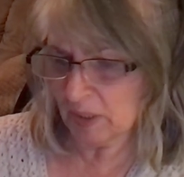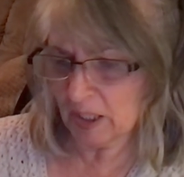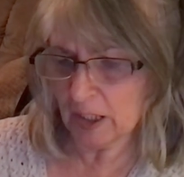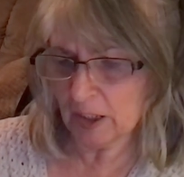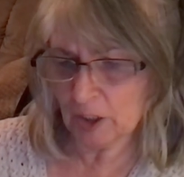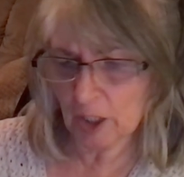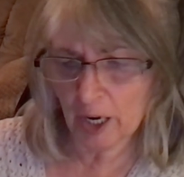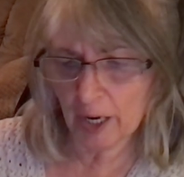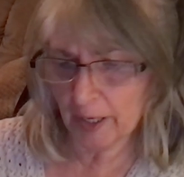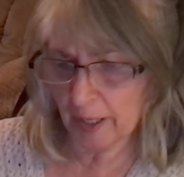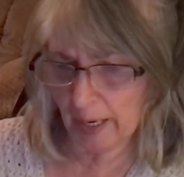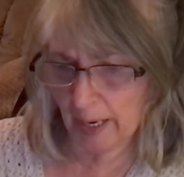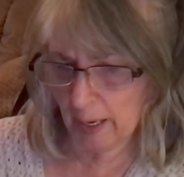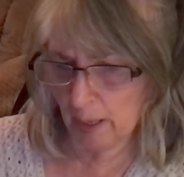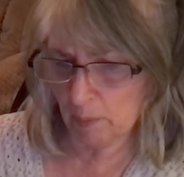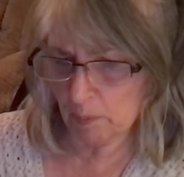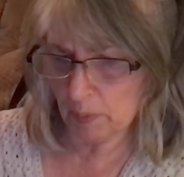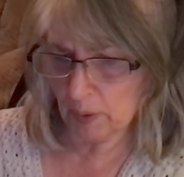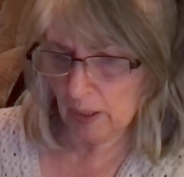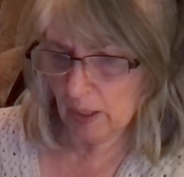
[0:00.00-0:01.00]
guitar
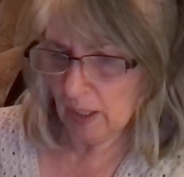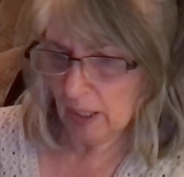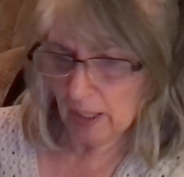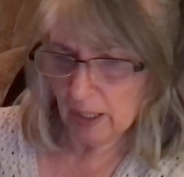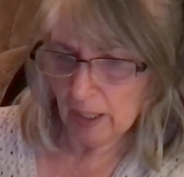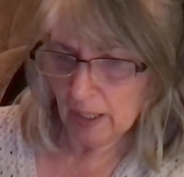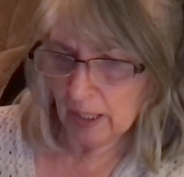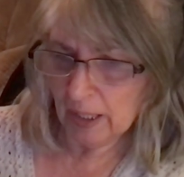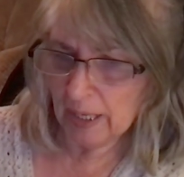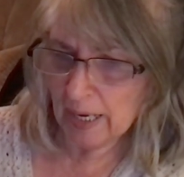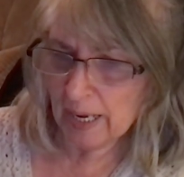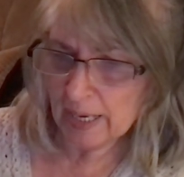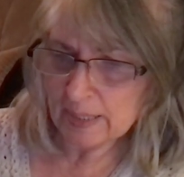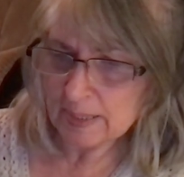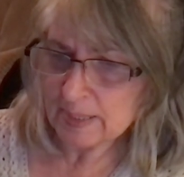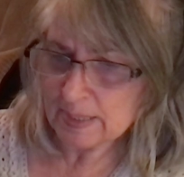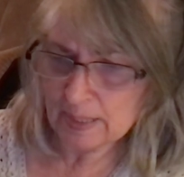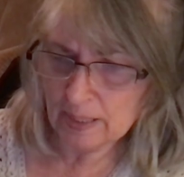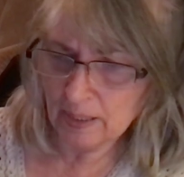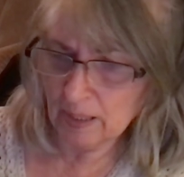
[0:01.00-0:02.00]
amp. It
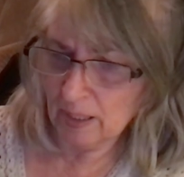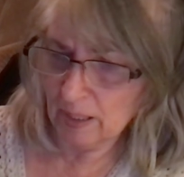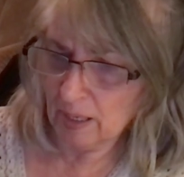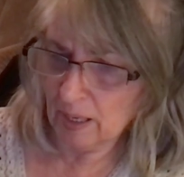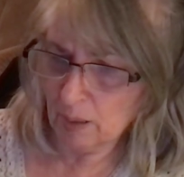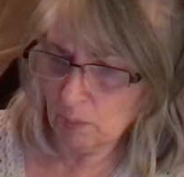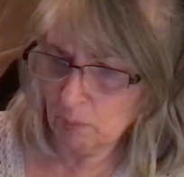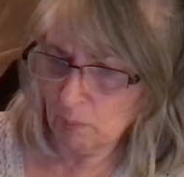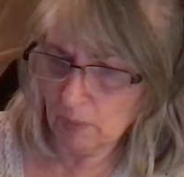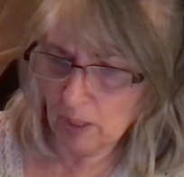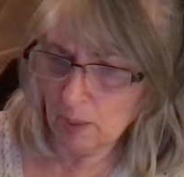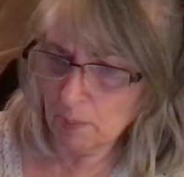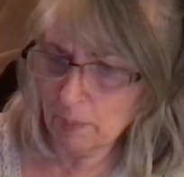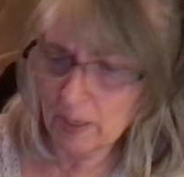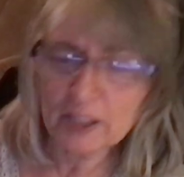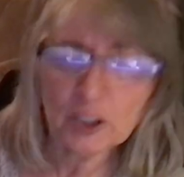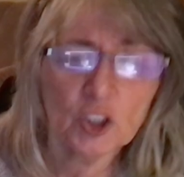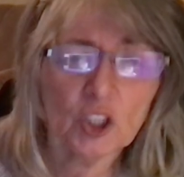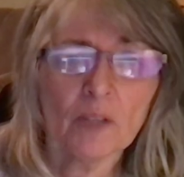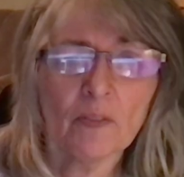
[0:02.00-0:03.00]
has a
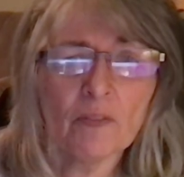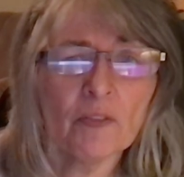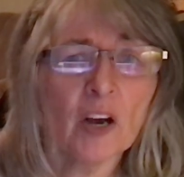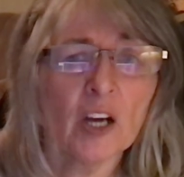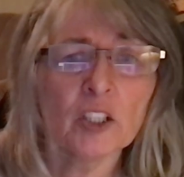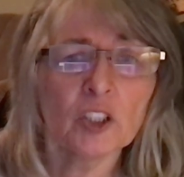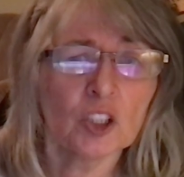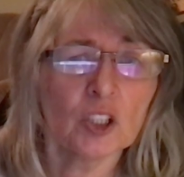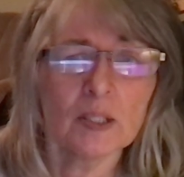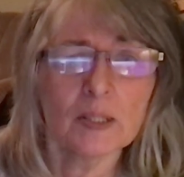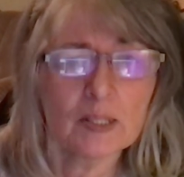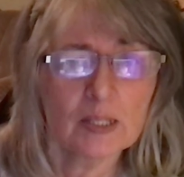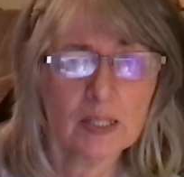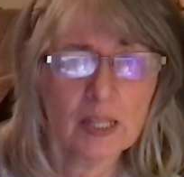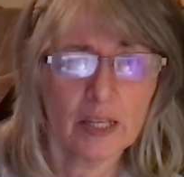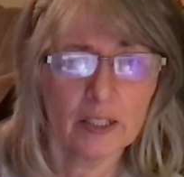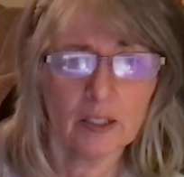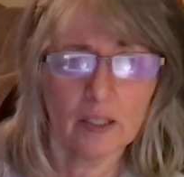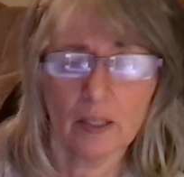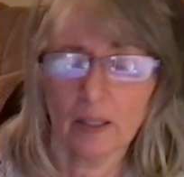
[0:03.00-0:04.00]
bunch of functions
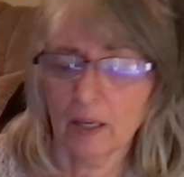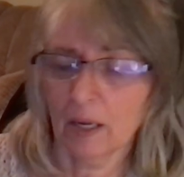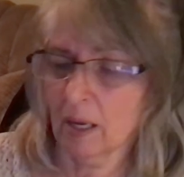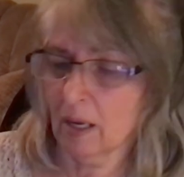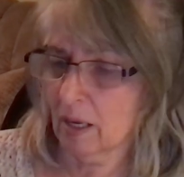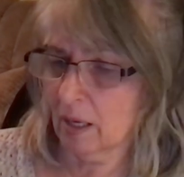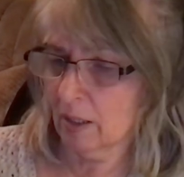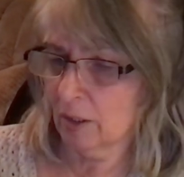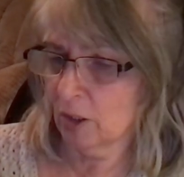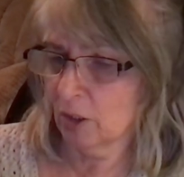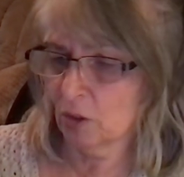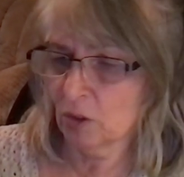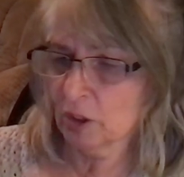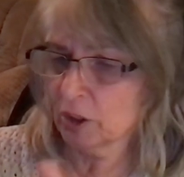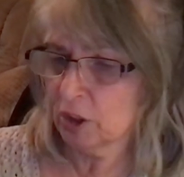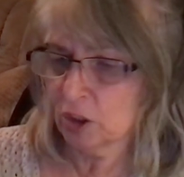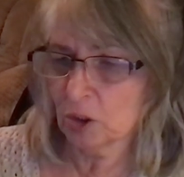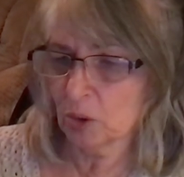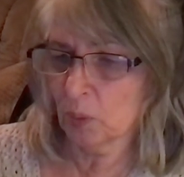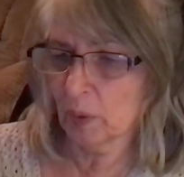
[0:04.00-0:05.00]
that you
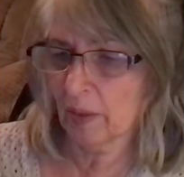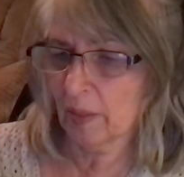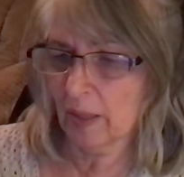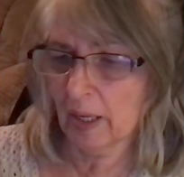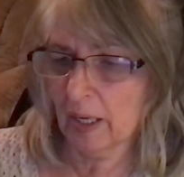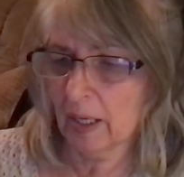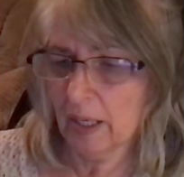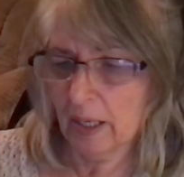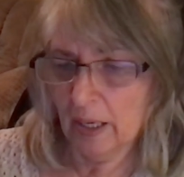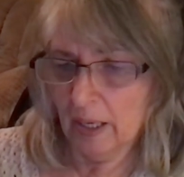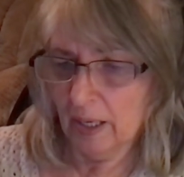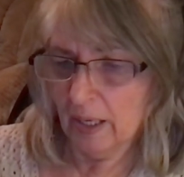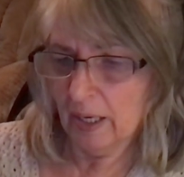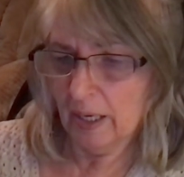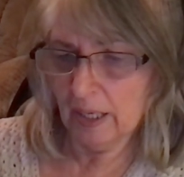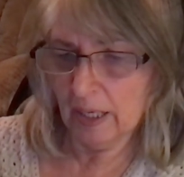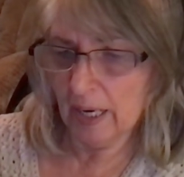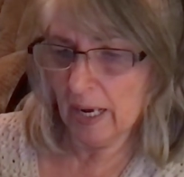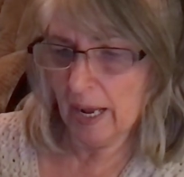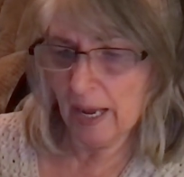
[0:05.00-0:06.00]
could do with it.
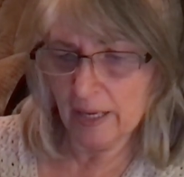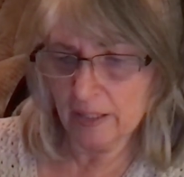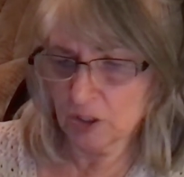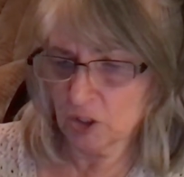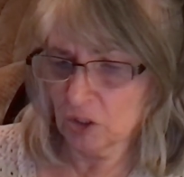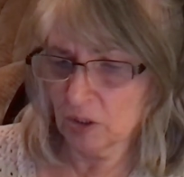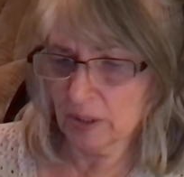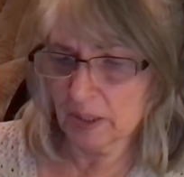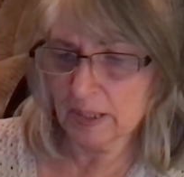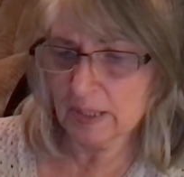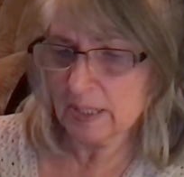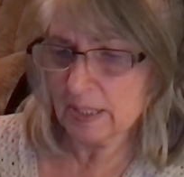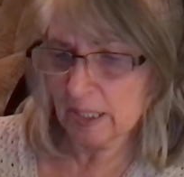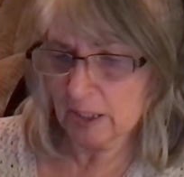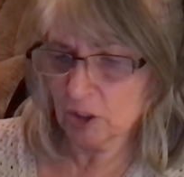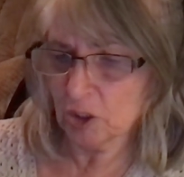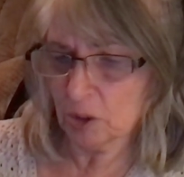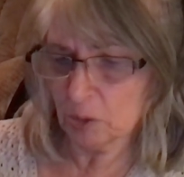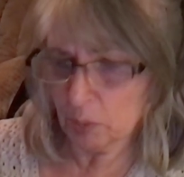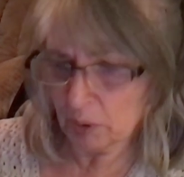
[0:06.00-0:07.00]
You can
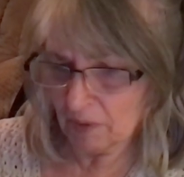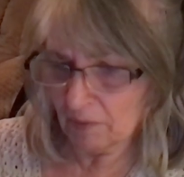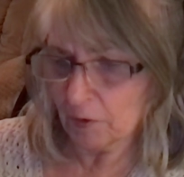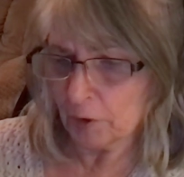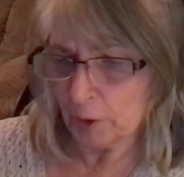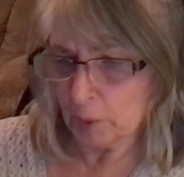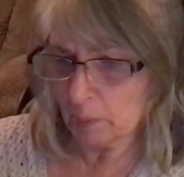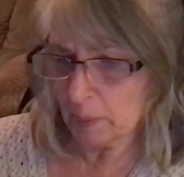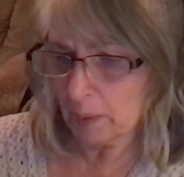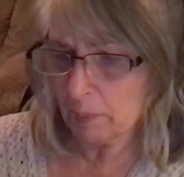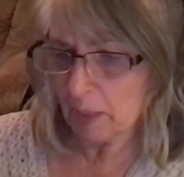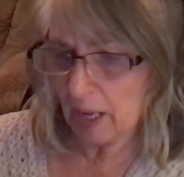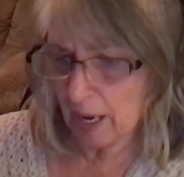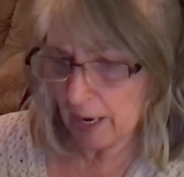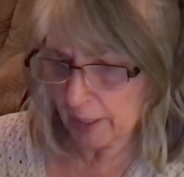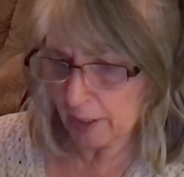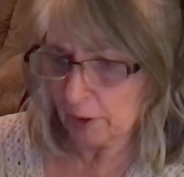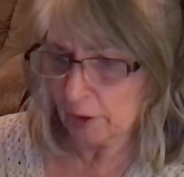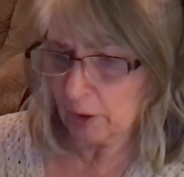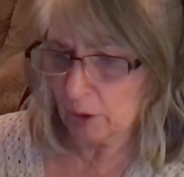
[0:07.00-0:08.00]
set your reverb up
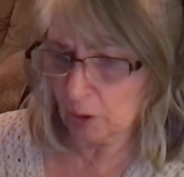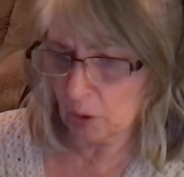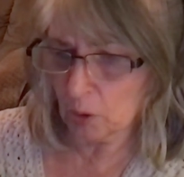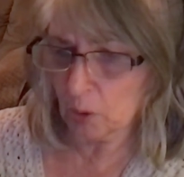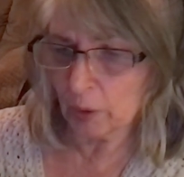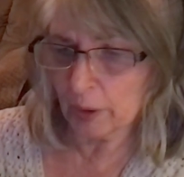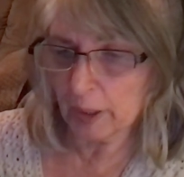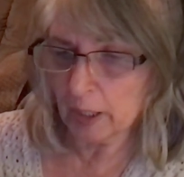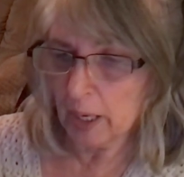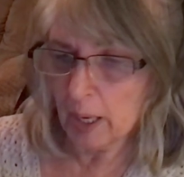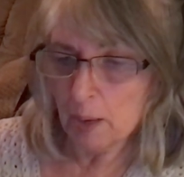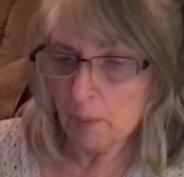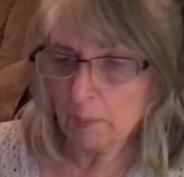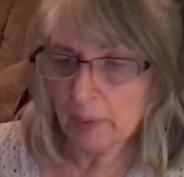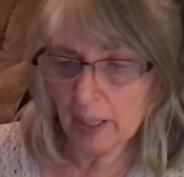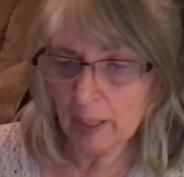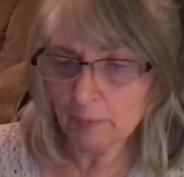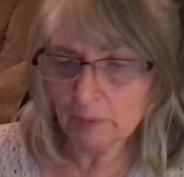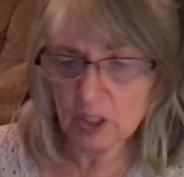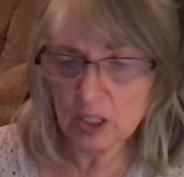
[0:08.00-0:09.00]
higher or lower, but
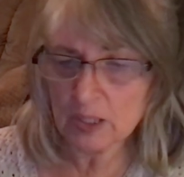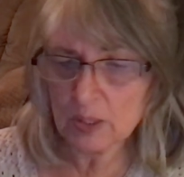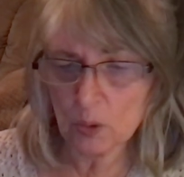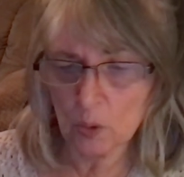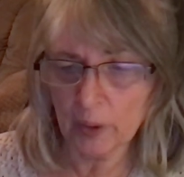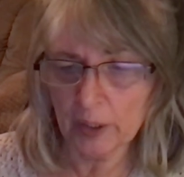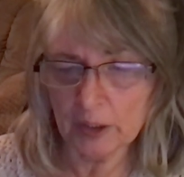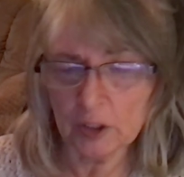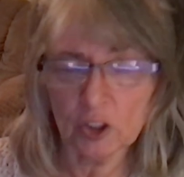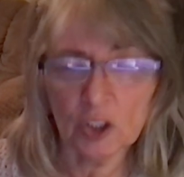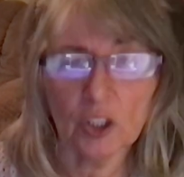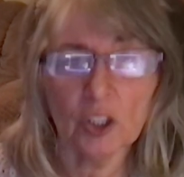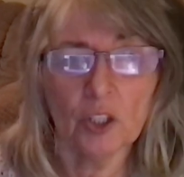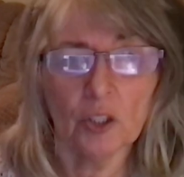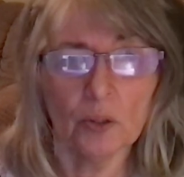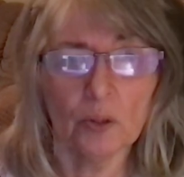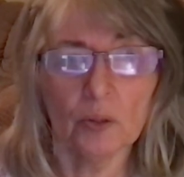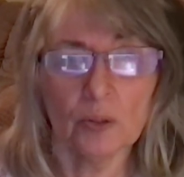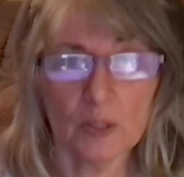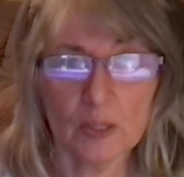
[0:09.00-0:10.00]
I'm just going to
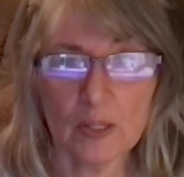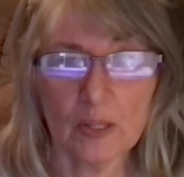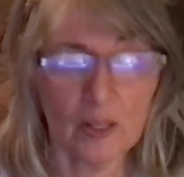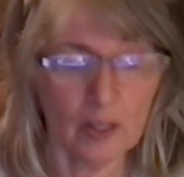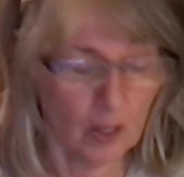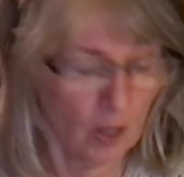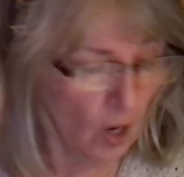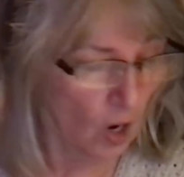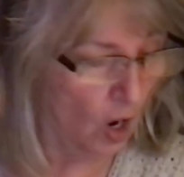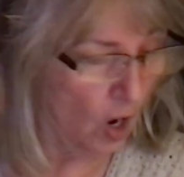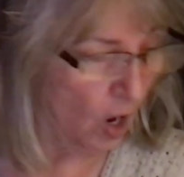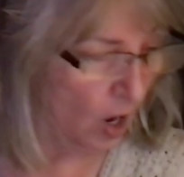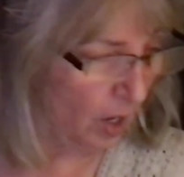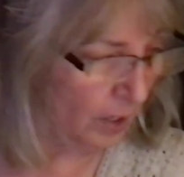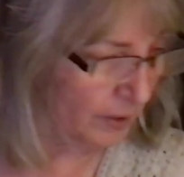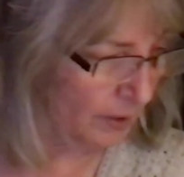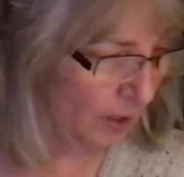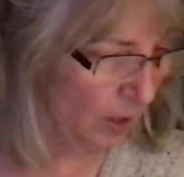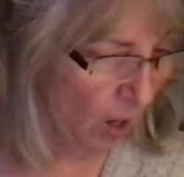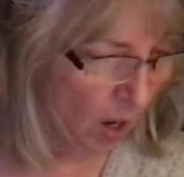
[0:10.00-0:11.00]
use the
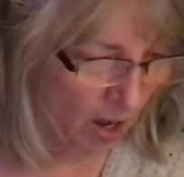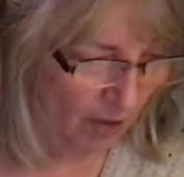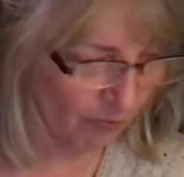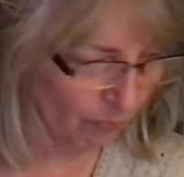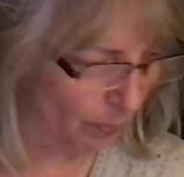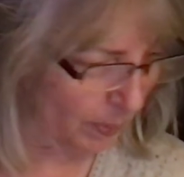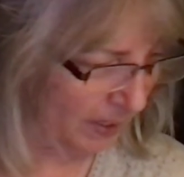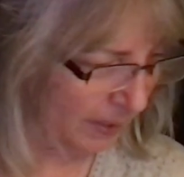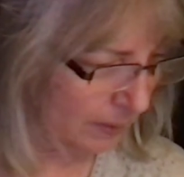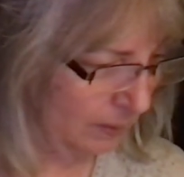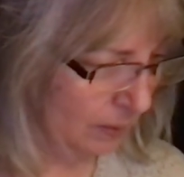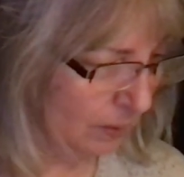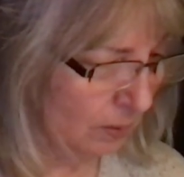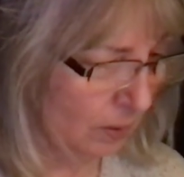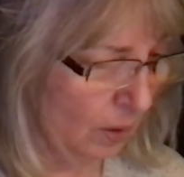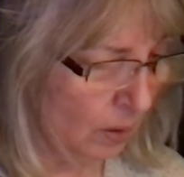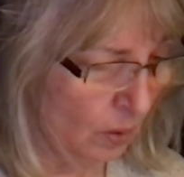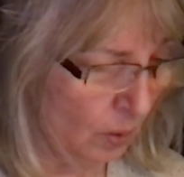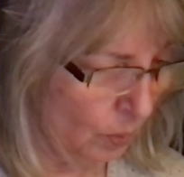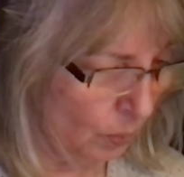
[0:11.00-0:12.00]
on and off button
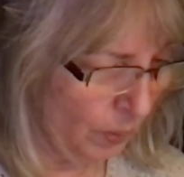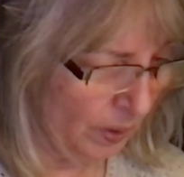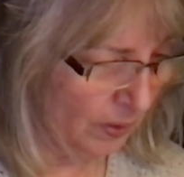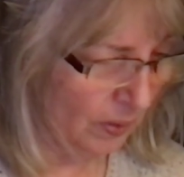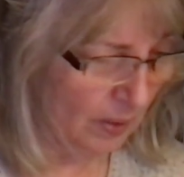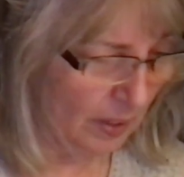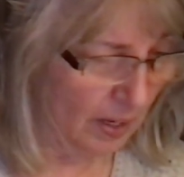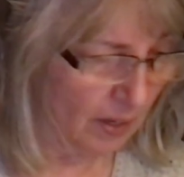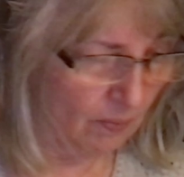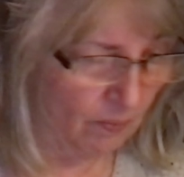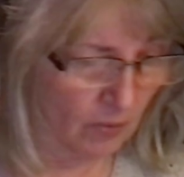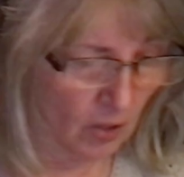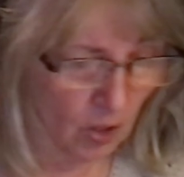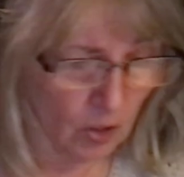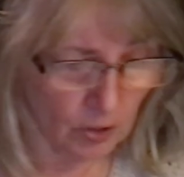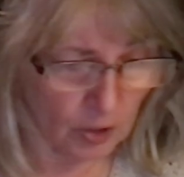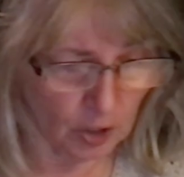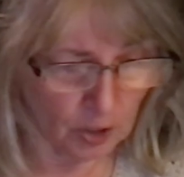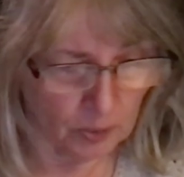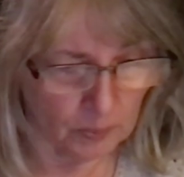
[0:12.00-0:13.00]
with a
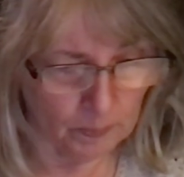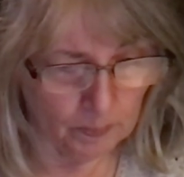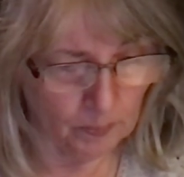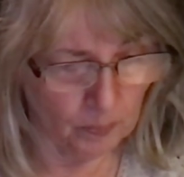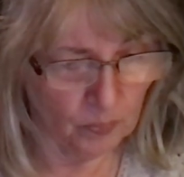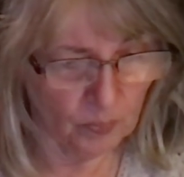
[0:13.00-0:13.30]
volume.